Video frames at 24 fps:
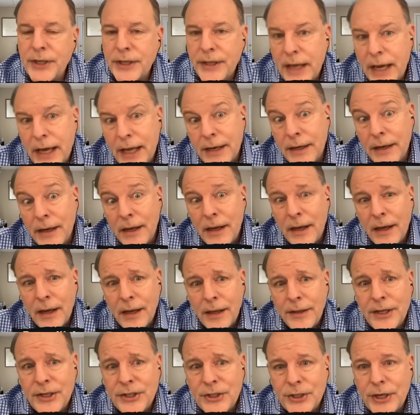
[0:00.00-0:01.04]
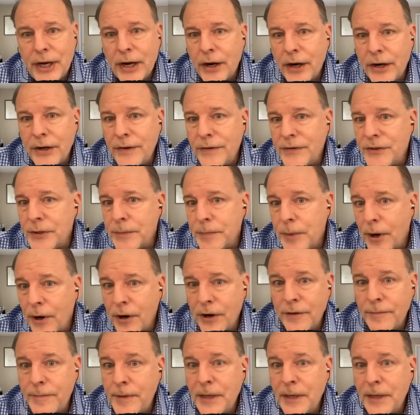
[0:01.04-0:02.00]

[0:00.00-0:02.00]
And then these narratives are part mm.